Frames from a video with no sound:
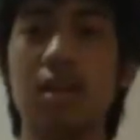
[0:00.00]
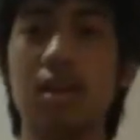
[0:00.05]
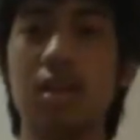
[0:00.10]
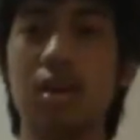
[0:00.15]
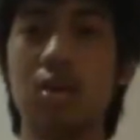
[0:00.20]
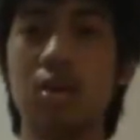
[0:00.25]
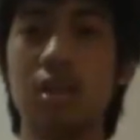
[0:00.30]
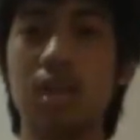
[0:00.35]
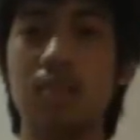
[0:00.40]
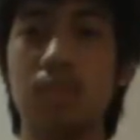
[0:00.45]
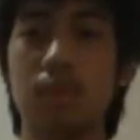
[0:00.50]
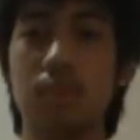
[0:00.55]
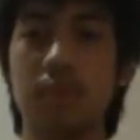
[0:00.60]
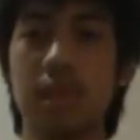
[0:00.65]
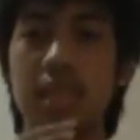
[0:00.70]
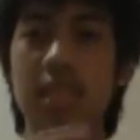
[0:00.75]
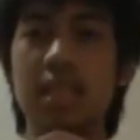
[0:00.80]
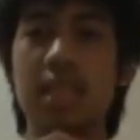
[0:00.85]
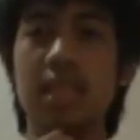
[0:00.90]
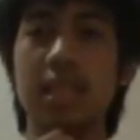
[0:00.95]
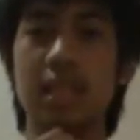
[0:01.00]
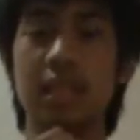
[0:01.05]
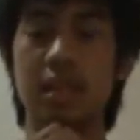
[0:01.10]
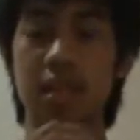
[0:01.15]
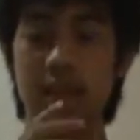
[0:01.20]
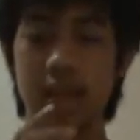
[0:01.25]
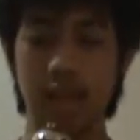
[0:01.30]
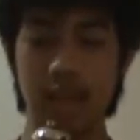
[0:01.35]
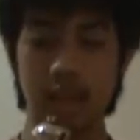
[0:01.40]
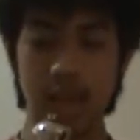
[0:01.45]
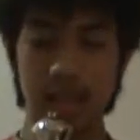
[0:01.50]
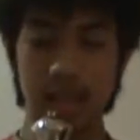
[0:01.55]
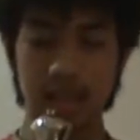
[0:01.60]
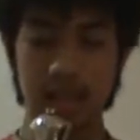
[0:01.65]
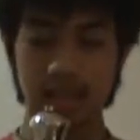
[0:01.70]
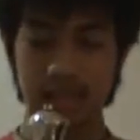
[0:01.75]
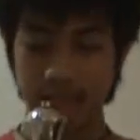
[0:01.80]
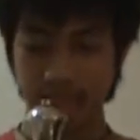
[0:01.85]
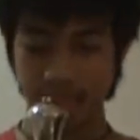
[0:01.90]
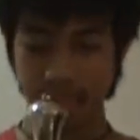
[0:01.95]
Goes up to my chin. This
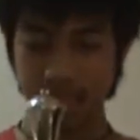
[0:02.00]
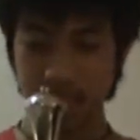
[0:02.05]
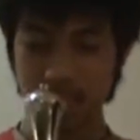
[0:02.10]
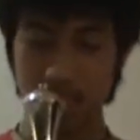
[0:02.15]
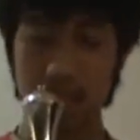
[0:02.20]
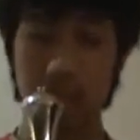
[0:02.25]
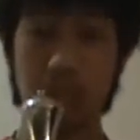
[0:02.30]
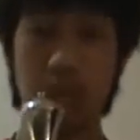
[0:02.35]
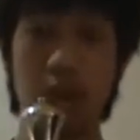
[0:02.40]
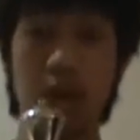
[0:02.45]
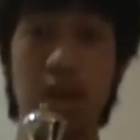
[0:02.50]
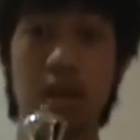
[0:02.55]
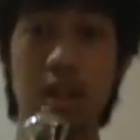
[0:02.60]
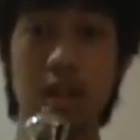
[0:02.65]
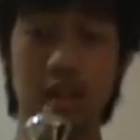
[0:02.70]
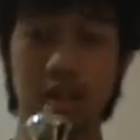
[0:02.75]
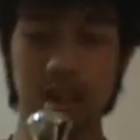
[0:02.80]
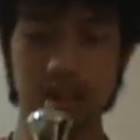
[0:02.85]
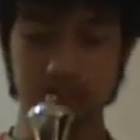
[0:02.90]
is actually small